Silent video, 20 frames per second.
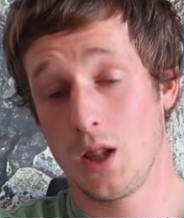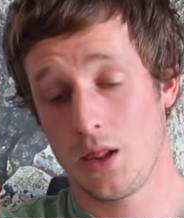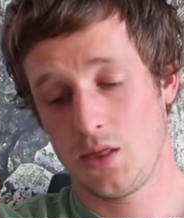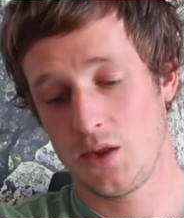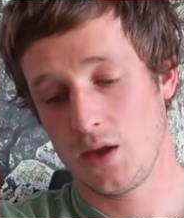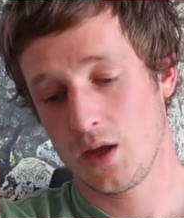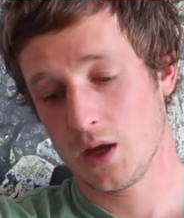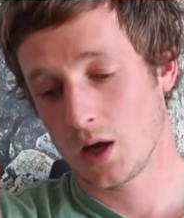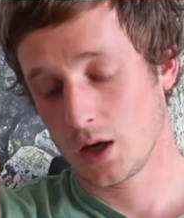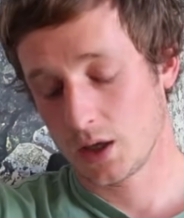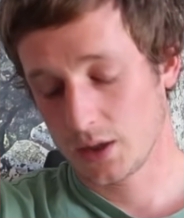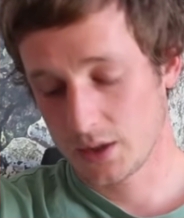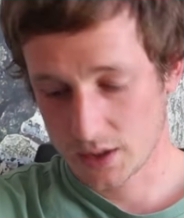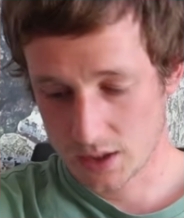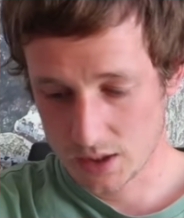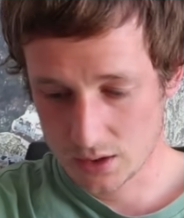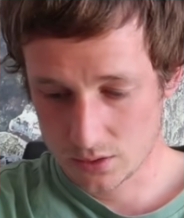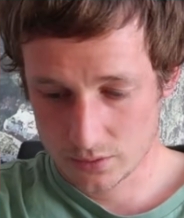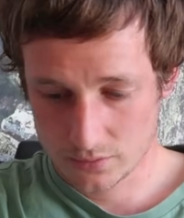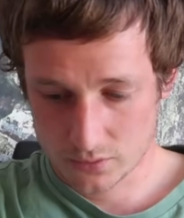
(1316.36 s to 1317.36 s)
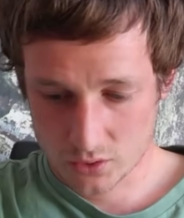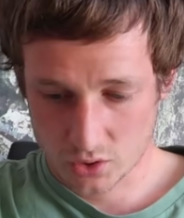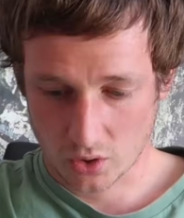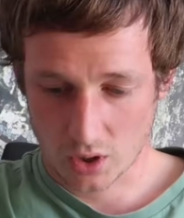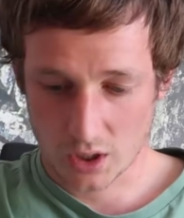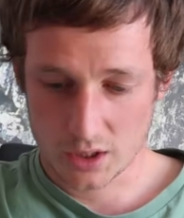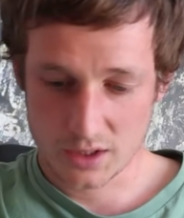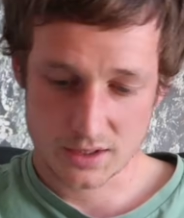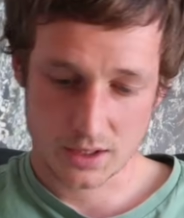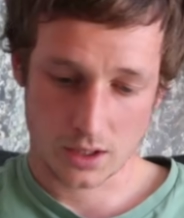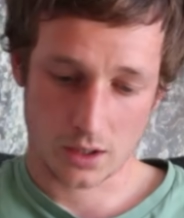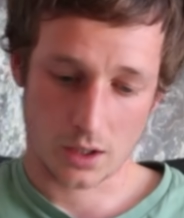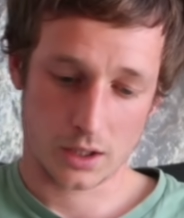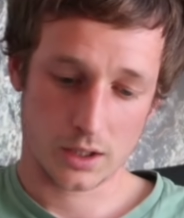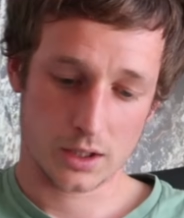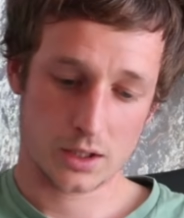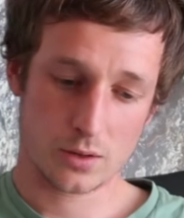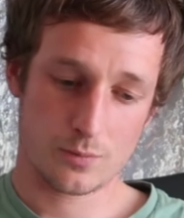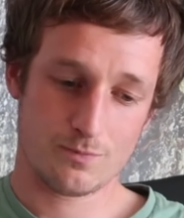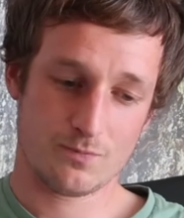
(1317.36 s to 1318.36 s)
the idea of trying to
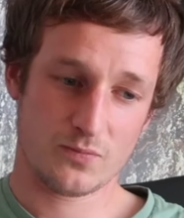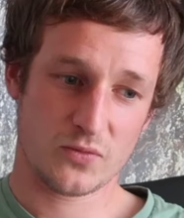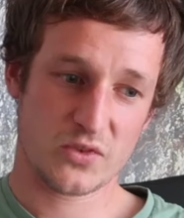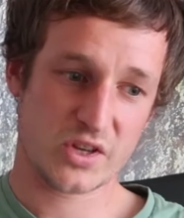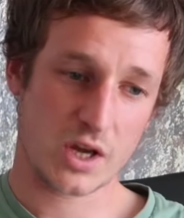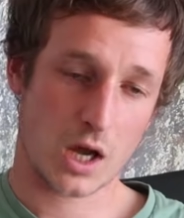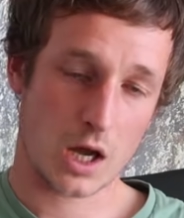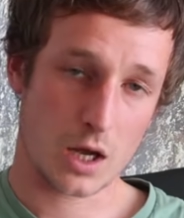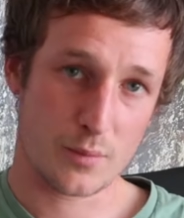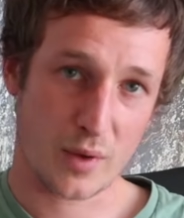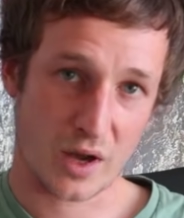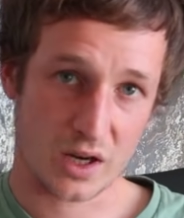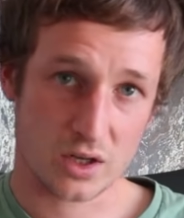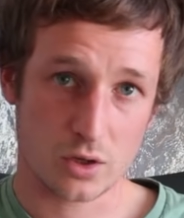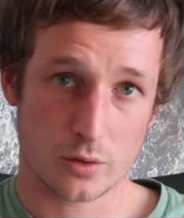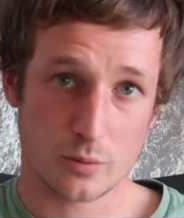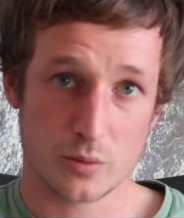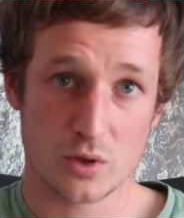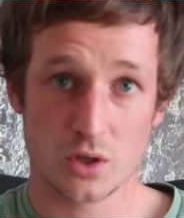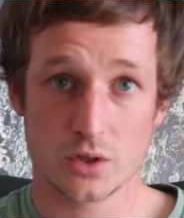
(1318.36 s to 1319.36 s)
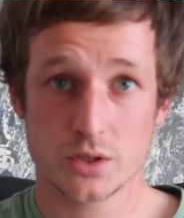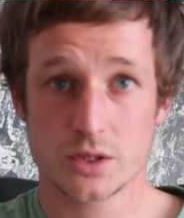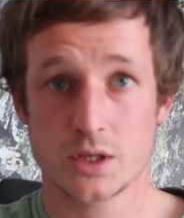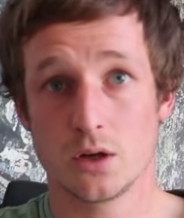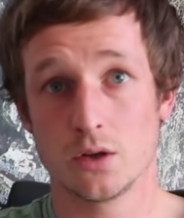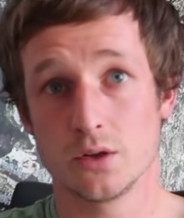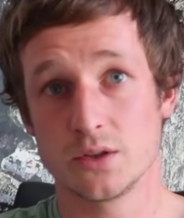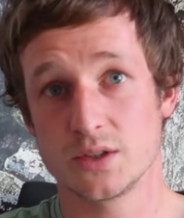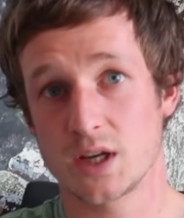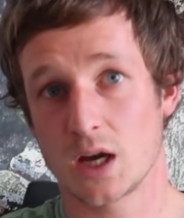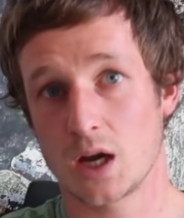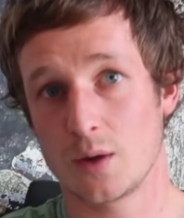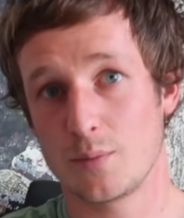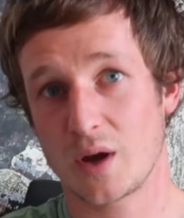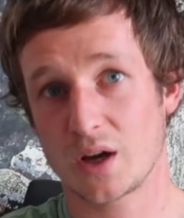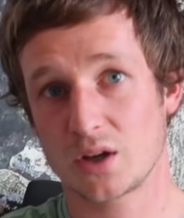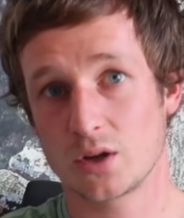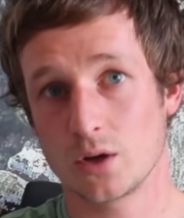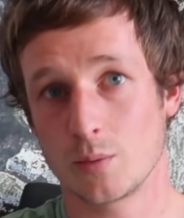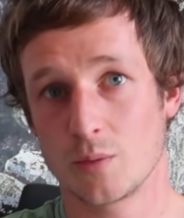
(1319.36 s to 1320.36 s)
like tie backup knots, untie
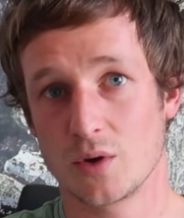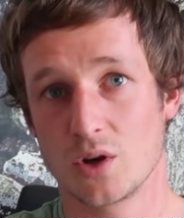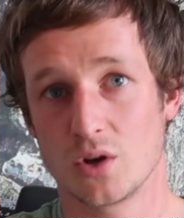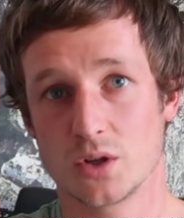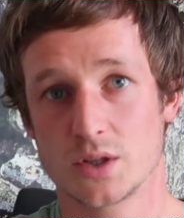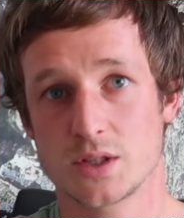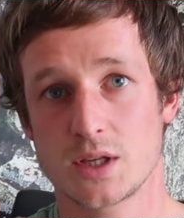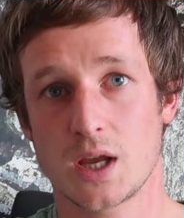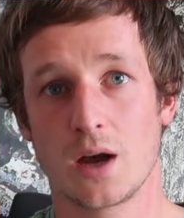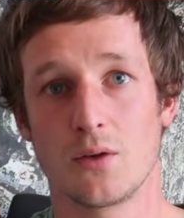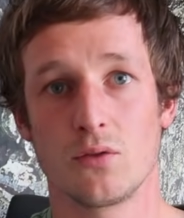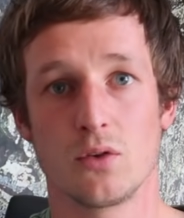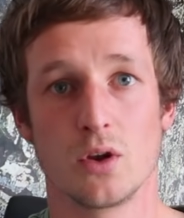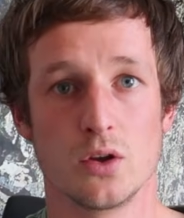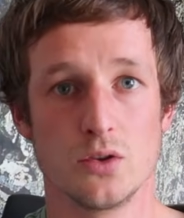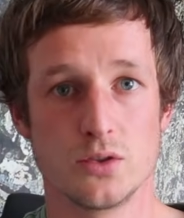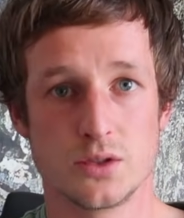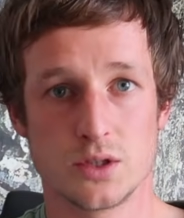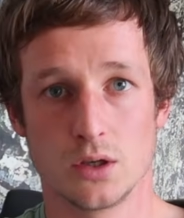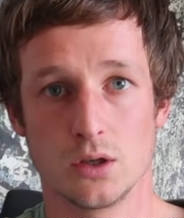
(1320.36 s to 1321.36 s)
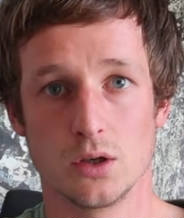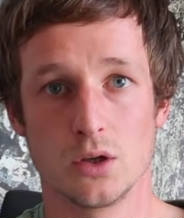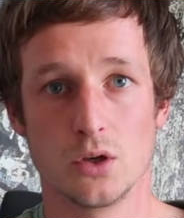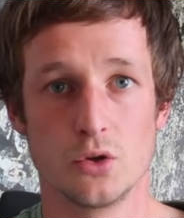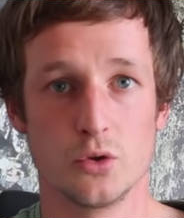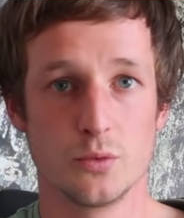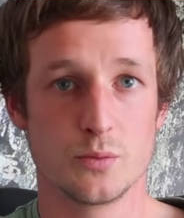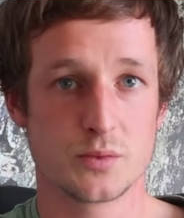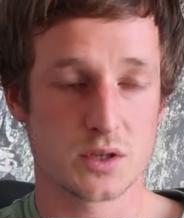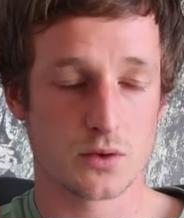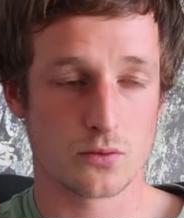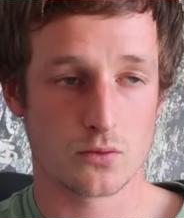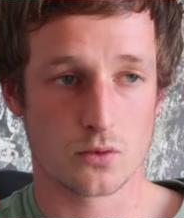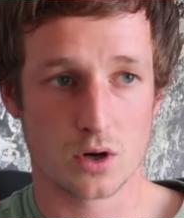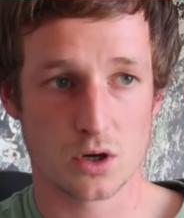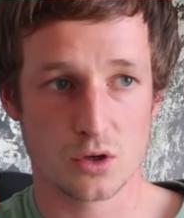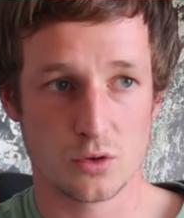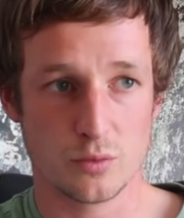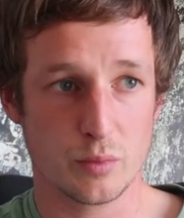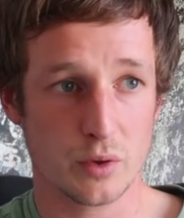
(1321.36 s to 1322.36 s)
backup knots, have loads of loops of
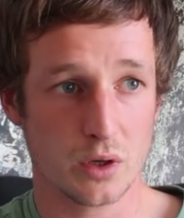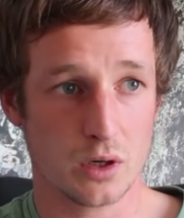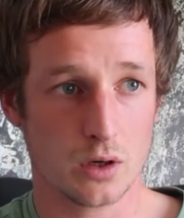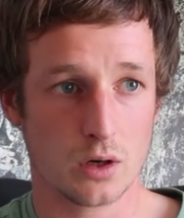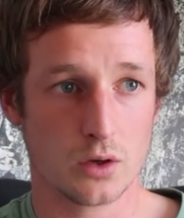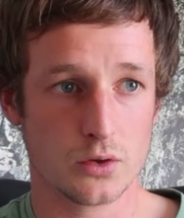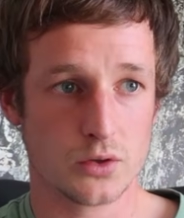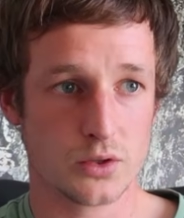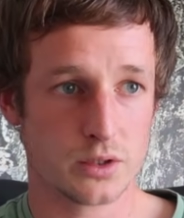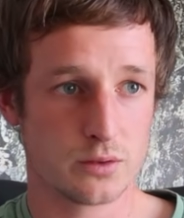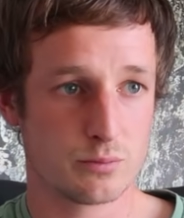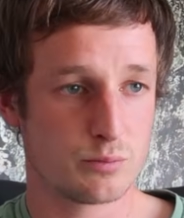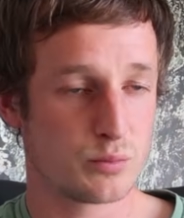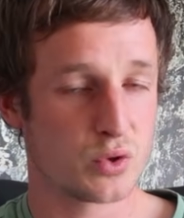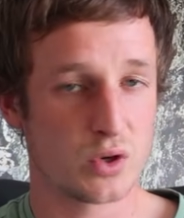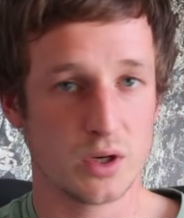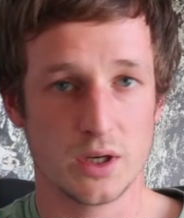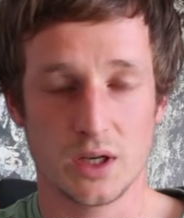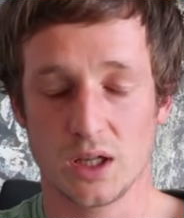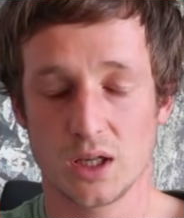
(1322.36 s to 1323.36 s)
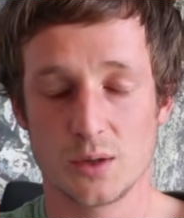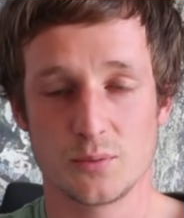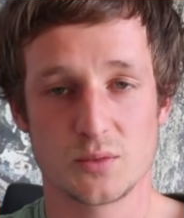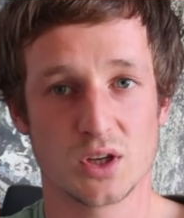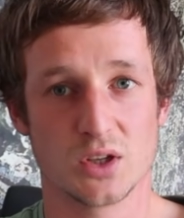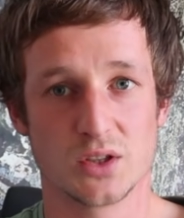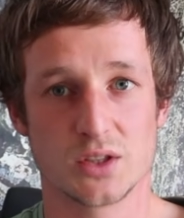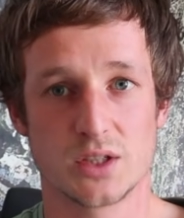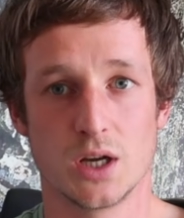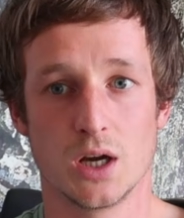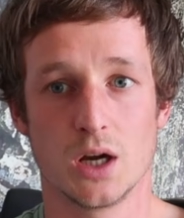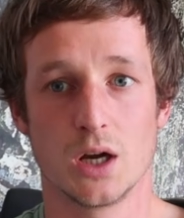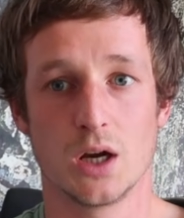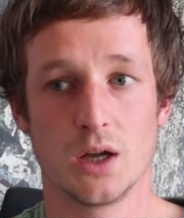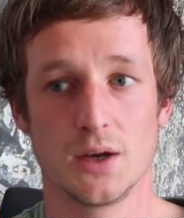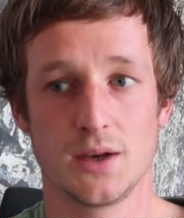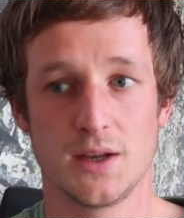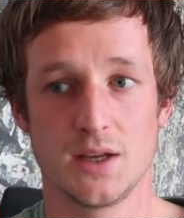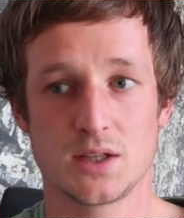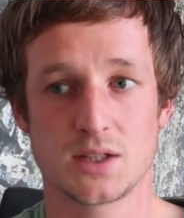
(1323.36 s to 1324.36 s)
rope on pre-clipped onto your
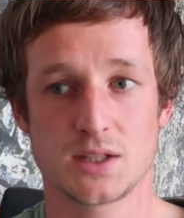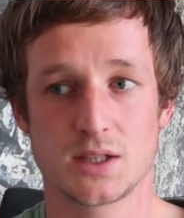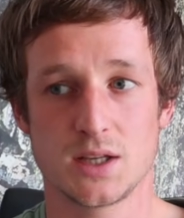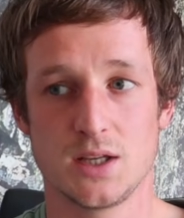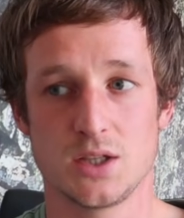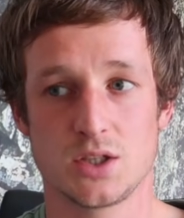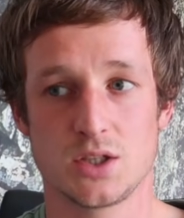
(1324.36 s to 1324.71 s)
harness,